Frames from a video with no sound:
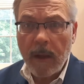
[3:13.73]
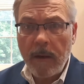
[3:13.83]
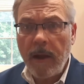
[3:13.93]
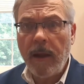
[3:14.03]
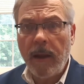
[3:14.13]

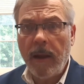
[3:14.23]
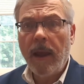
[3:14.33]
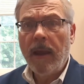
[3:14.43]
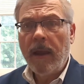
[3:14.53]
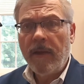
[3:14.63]
The
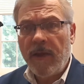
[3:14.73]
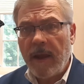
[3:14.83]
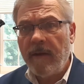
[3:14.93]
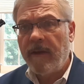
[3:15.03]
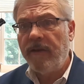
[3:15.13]

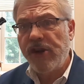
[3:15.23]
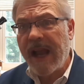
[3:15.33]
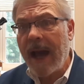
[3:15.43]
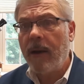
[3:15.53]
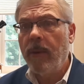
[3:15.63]
things that you
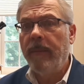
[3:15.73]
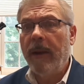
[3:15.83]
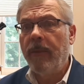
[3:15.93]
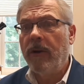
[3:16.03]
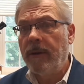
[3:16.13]
got to
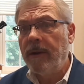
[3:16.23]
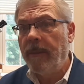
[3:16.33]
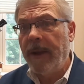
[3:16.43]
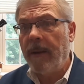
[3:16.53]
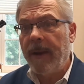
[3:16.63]
remember a little
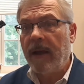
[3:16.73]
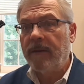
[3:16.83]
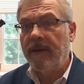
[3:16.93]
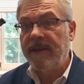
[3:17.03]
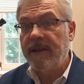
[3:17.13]
bit
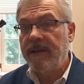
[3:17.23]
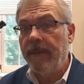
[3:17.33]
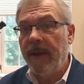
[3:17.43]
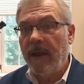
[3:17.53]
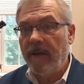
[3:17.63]
about the
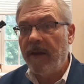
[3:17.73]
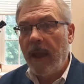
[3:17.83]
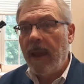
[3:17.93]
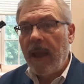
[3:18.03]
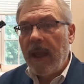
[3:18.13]
system is
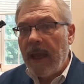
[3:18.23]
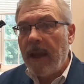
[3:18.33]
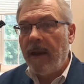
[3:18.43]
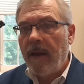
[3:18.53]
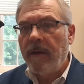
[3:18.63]

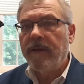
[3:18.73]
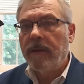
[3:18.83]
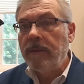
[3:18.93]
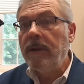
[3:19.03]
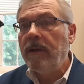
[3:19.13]
it is a
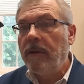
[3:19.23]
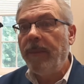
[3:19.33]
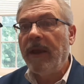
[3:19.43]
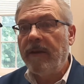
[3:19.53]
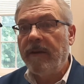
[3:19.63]
little
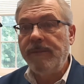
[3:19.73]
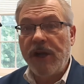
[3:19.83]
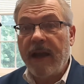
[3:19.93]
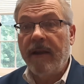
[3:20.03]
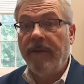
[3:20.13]
bit
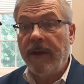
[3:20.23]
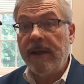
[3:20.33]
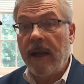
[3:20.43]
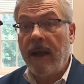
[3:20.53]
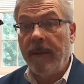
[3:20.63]
subjective at
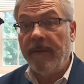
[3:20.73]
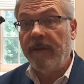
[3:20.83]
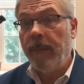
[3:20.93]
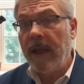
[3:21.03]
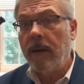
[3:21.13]
times
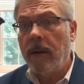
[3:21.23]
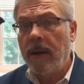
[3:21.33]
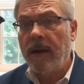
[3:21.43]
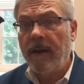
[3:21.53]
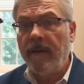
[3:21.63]

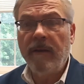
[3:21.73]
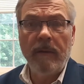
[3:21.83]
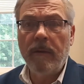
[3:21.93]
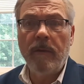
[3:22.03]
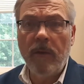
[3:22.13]
because
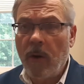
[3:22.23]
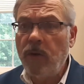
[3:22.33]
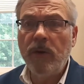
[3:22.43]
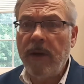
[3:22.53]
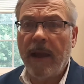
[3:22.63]
no
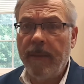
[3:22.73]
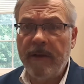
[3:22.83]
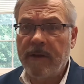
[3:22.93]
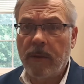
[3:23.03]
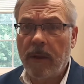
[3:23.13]
two
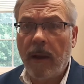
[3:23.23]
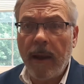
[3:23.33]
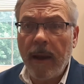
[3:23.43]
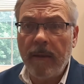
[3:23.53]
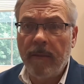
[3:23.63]
diamonds are
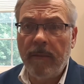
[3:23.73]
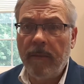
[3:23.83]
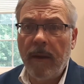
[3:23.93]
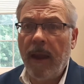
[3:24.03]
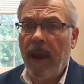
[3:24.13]
alike.
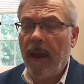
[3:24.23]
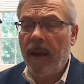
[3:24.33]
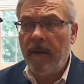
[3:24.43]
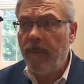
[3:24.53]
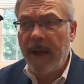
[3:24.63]

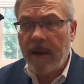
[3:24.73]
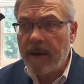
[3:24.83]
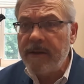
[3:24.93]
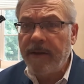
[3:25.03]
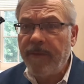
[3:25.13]
And
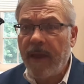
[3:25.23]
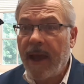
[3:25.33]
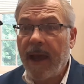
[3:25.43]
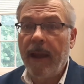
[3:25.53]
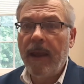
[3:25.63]
because of
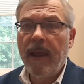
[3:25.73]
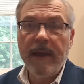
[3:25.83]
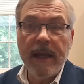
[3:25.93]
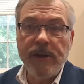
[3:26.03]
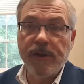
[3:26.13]
that,
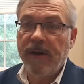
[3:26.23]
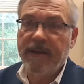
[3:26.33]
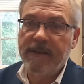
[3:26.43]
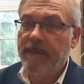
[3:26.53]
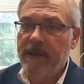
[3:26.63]
nature
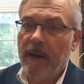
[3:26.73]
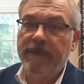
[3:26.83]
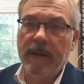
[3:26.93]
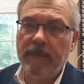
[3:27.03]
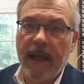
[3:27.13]
does some stuff
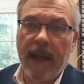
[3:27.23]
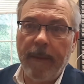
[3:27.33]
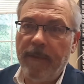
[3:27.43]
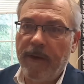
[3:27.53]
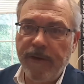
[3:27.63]

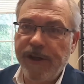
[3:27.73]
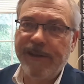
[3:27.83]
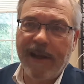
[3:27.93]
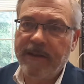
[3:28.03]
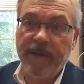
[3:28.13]
sometimes that
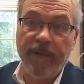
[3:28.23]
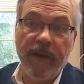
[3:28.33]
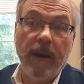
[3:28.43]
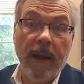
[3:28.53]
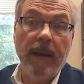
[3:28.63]
just doesn't
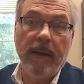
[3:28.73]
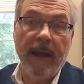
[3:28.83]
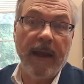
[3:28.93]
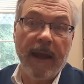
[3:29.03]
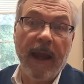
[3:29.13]
fit
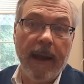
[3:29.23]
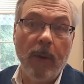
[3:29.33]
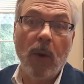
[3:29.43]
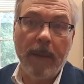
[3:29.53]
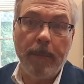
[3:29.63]
neatly into any
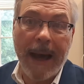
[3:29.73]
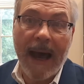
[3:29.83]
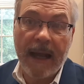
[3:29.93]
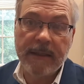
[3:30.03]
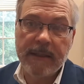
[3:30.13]
one
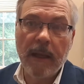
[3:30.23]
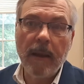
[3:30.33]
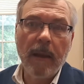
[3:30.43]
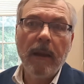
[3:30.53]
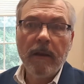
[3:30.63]
box.
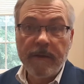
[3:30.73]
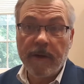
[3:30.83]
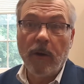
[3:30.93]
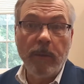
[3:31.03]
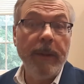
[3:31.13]

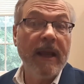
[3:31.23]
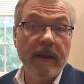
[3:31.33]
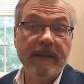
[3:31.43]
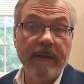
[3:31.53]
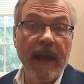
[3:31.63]
So
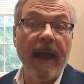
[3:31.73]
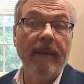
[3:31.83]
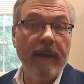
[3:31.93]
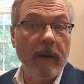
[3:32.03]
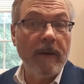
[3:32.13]
because of
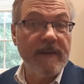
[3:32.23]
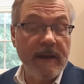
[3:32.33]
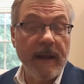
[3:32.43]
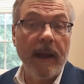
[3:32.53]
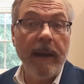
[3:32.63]
that, there is a
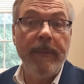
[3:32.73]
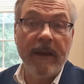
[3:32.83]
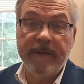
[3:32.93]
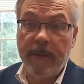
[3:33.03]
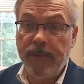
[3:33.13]
tiny bit
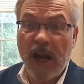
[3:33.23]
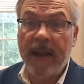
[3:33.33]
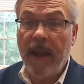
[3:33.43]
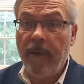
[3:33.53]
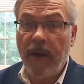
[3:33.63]
of
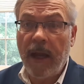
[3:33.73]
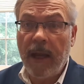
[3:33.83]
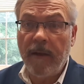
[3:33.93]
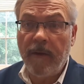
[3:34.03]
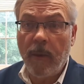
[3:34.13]
subjectivity
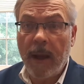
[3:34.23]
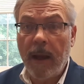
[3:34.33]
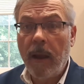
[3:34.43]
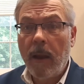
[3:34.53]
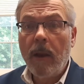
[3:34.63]
into
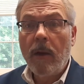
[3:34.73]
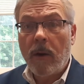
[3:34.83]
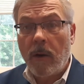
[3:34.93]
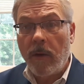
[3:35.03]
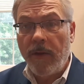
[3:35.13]
it,
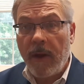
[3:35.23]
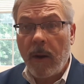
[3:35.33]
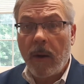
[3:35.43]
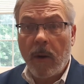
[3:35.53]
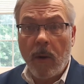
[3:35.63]

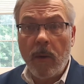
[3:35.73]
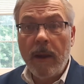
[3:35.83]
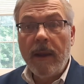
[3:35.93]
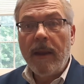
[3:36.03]
although